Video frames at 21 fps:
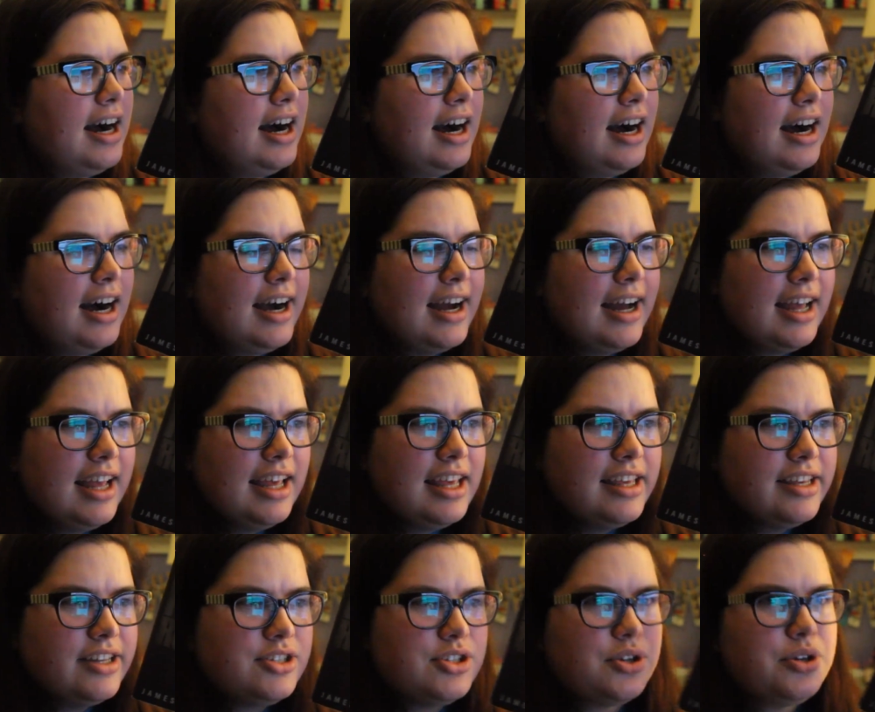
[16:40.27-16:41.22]

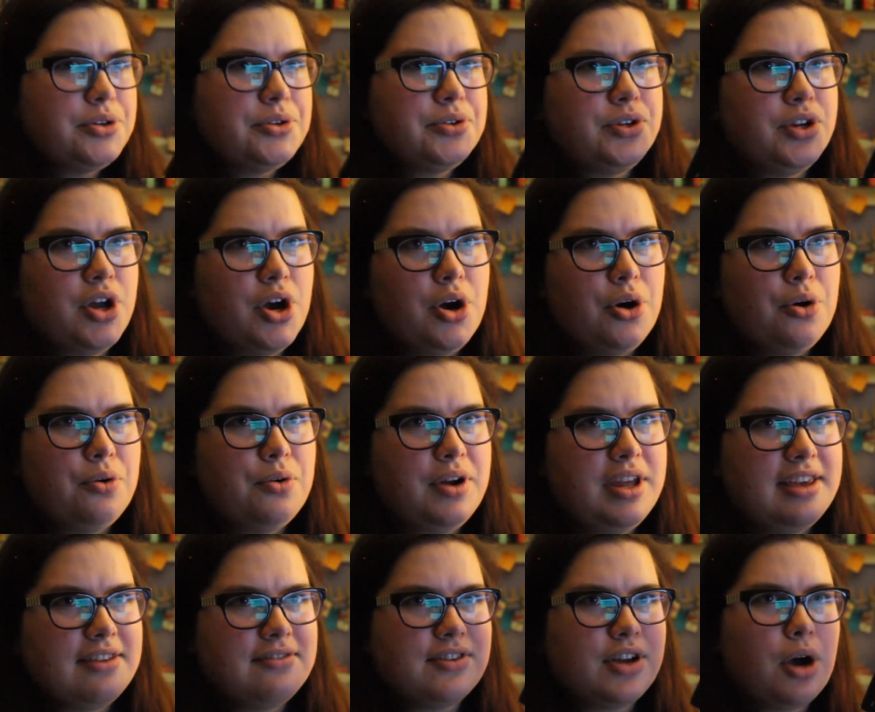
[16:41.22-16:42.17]
I don't know
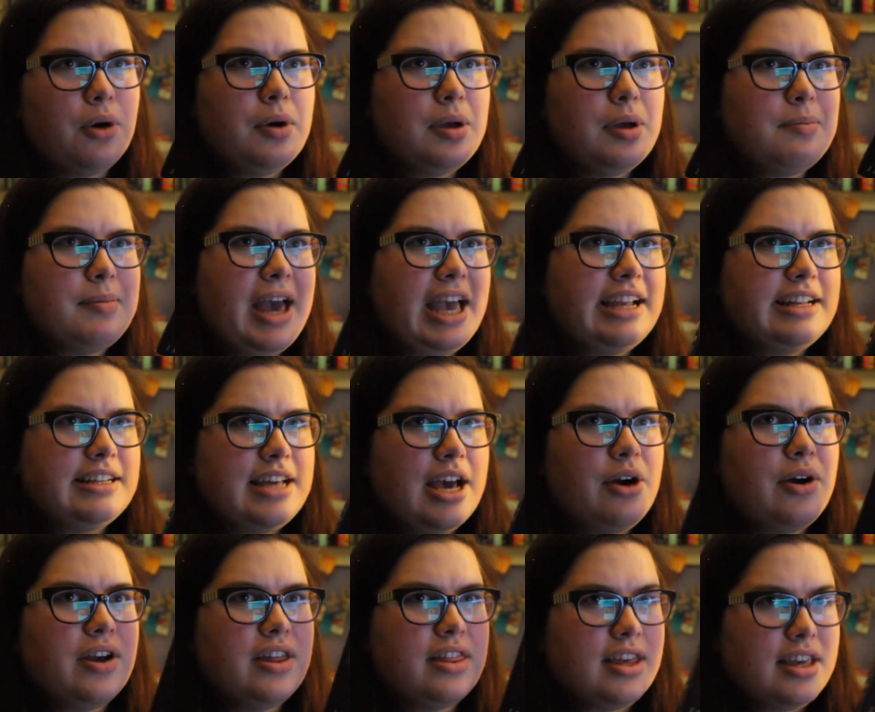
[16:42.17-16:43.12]
if going back
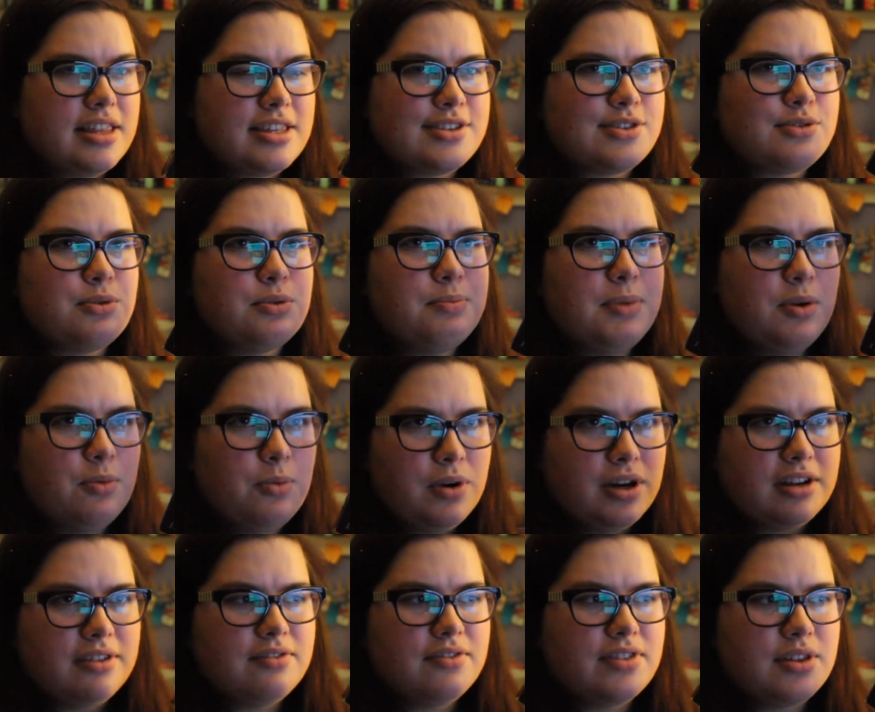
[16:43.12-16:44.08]
now, I think this would be
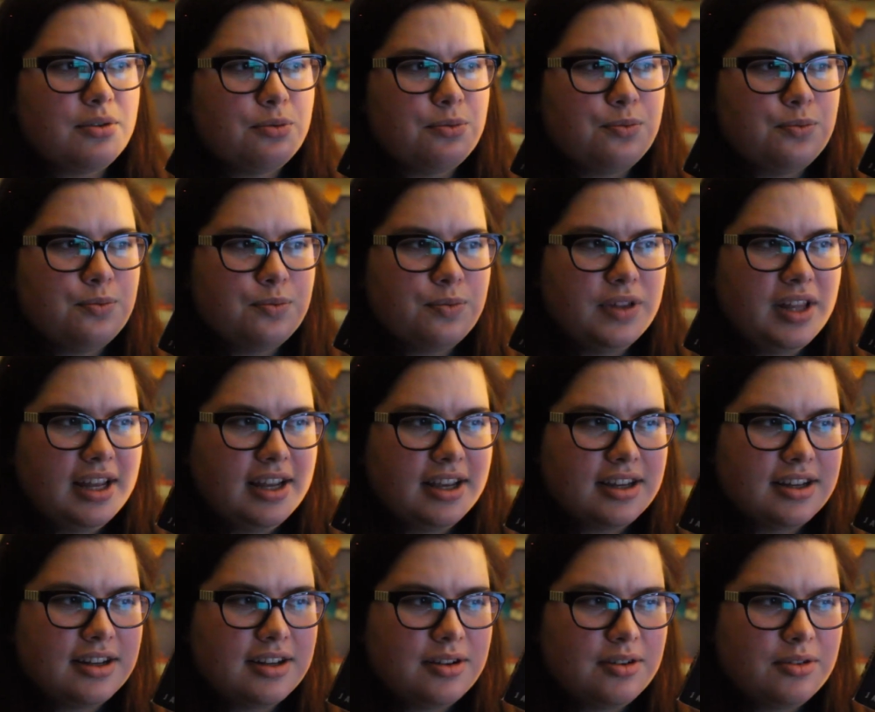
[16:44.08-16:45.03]
one of the like
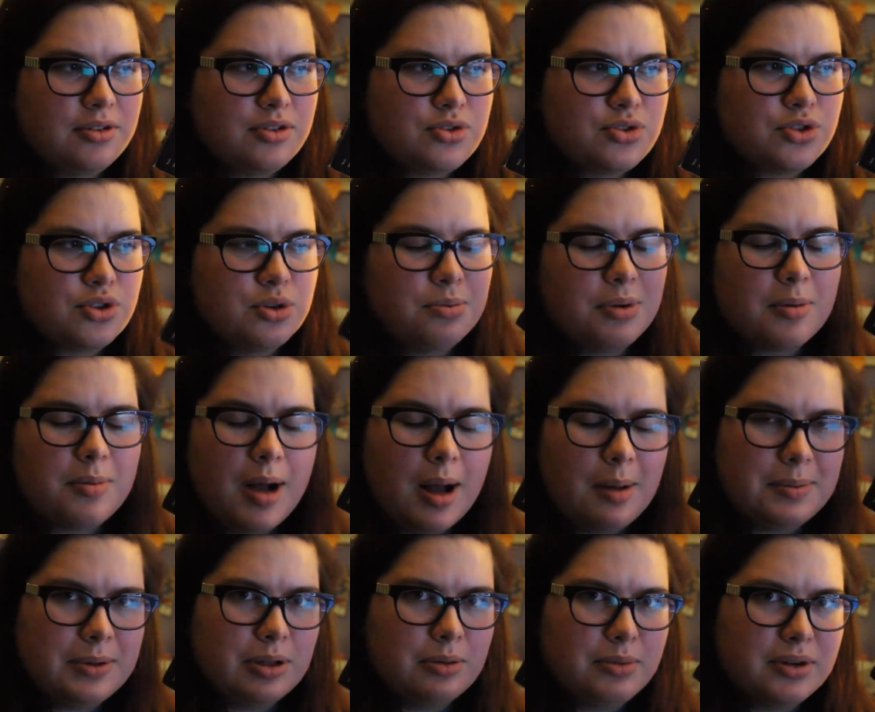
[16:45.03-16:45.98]
super
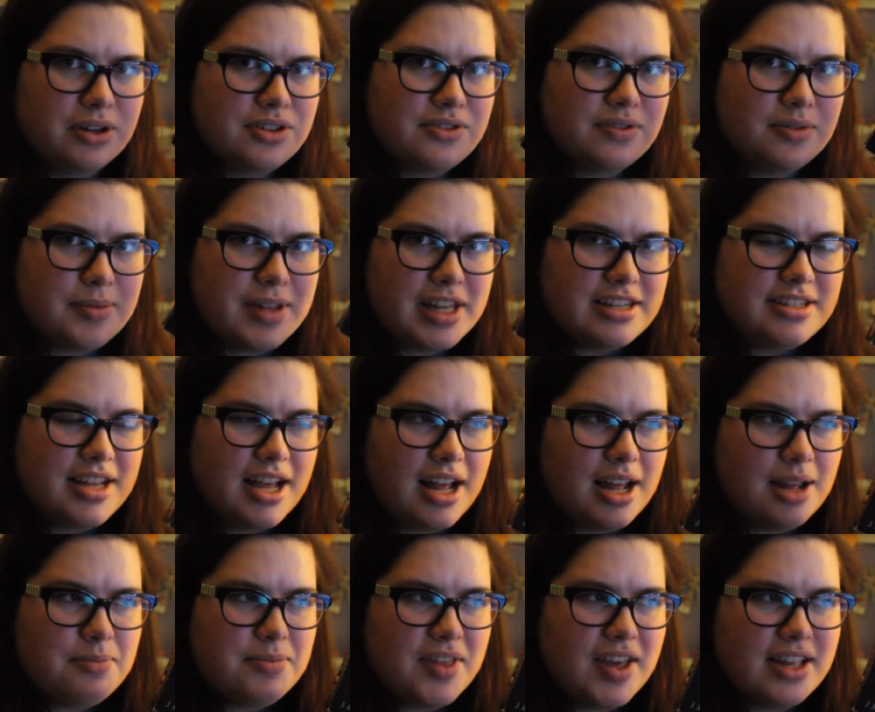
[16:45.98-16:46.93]
popular books from that
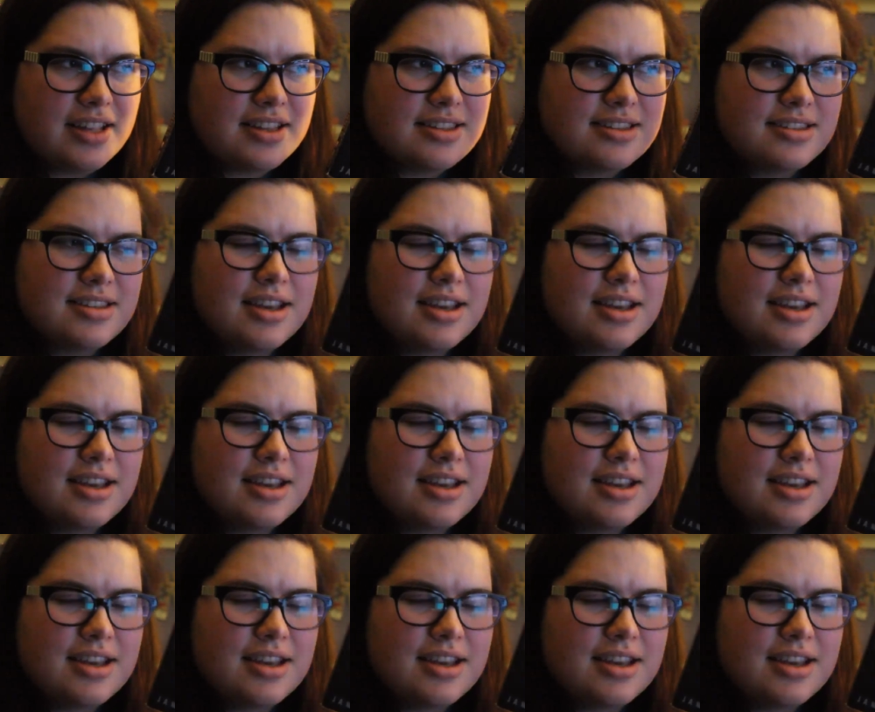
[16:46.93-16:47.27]
time that